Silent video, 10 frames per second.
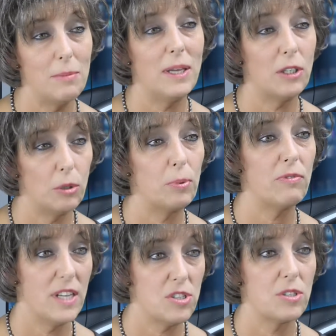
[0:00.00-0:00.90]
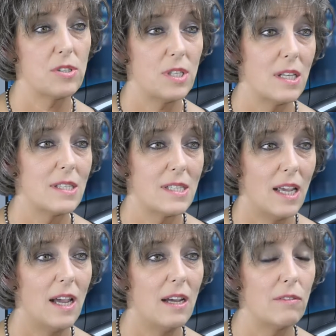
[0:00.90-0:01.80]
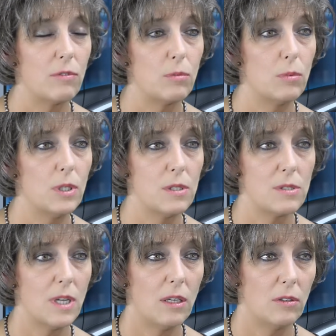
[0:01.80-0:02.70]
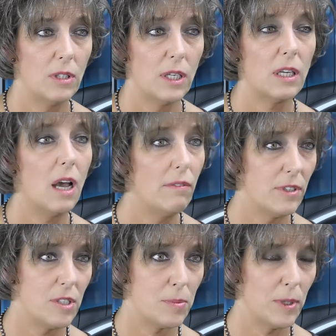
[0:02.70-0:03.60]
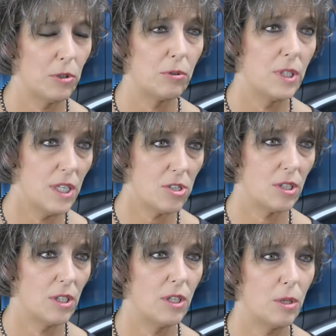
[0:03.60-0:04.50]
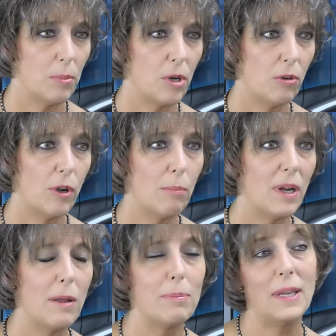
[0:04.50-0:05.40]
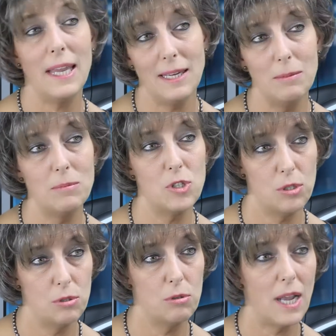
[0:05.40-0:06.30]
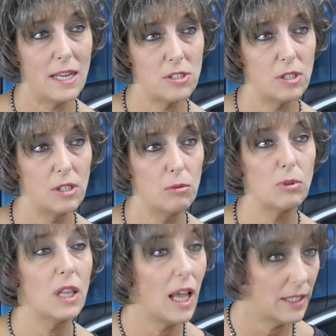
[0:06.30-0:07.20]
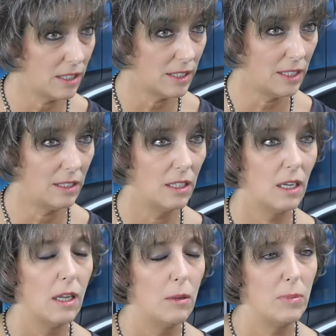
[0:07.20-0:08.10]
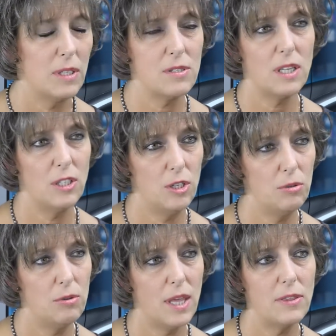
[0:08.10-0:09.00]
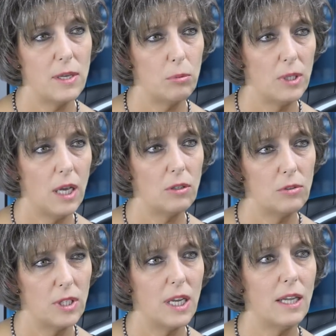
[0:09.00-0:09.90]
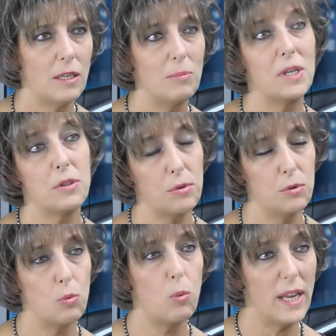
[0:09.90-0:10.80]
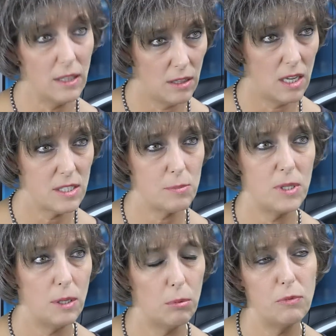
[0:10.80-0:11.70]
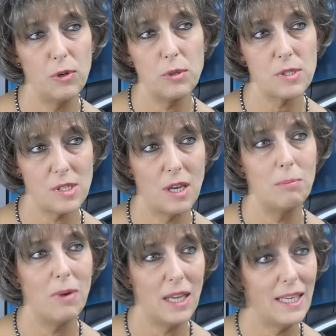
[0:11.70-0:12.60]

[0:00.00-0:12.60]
the medical professionals on staff was not only a confidence builder initially in the program, but I came to actually rely on it because I knew that they were not only guiding me through weight loss, but they were focused on my